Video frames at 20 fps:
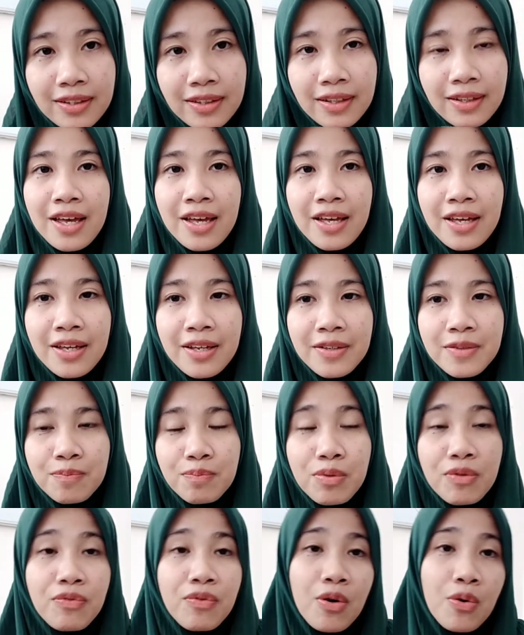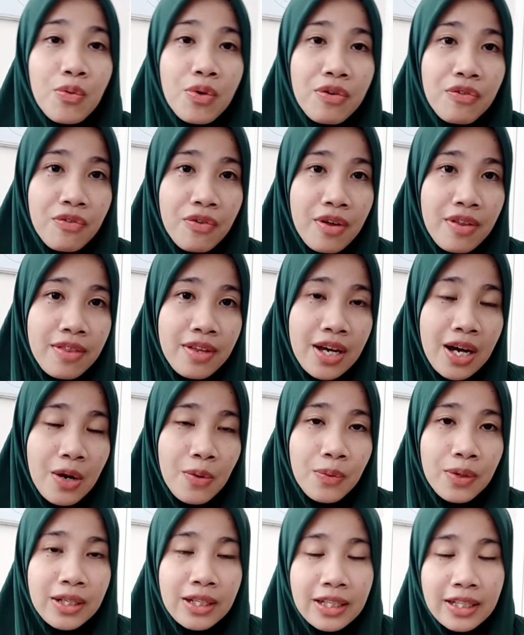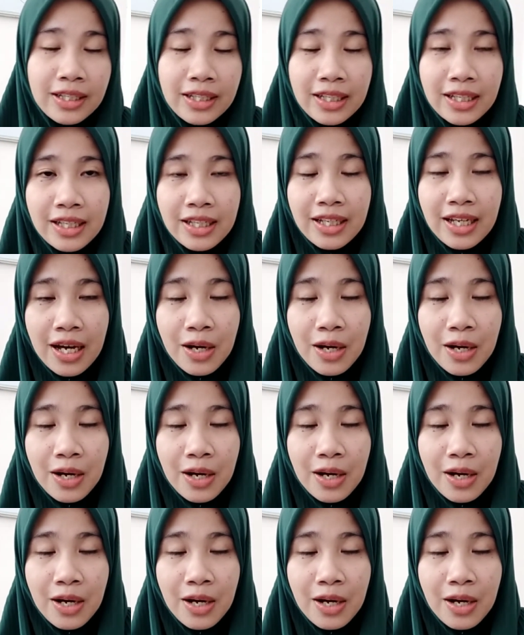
And before we further our learning,